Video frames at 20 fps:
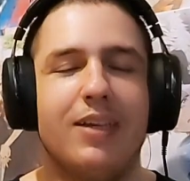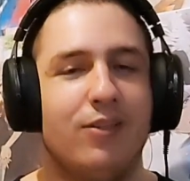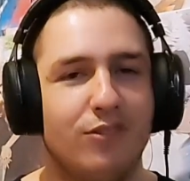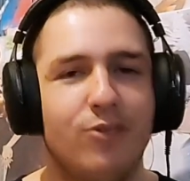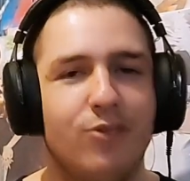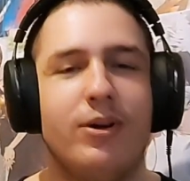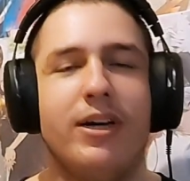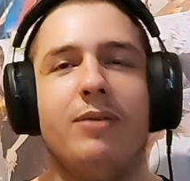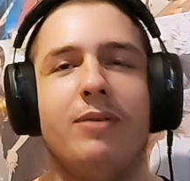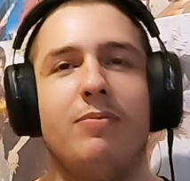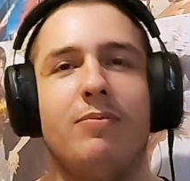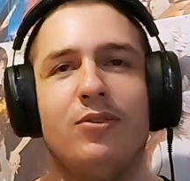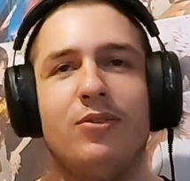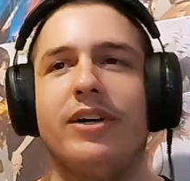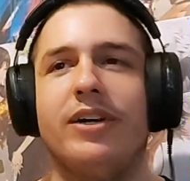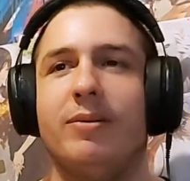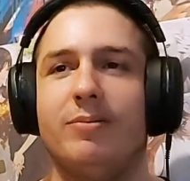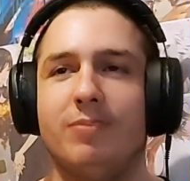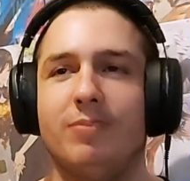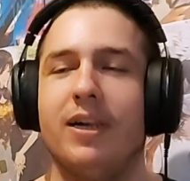swipe,
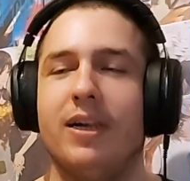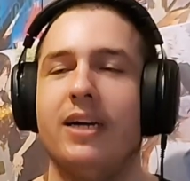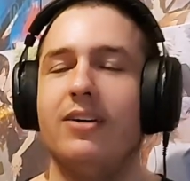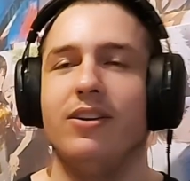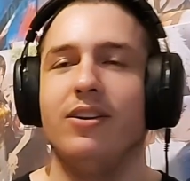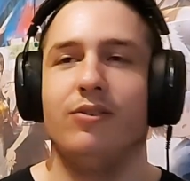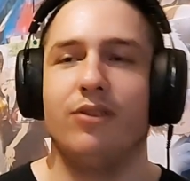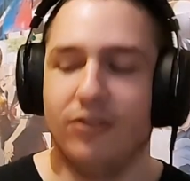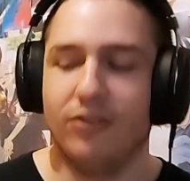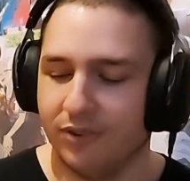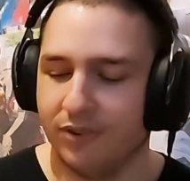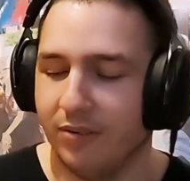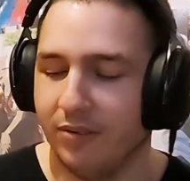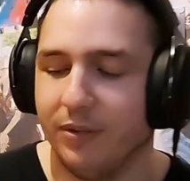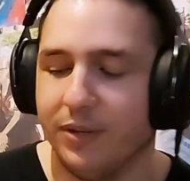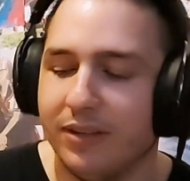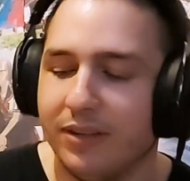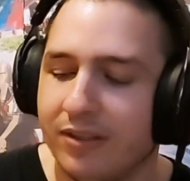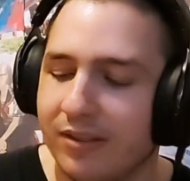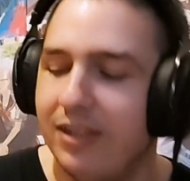swipe. I can't even describe
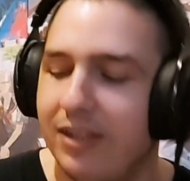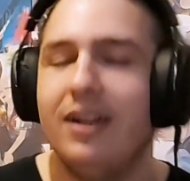it.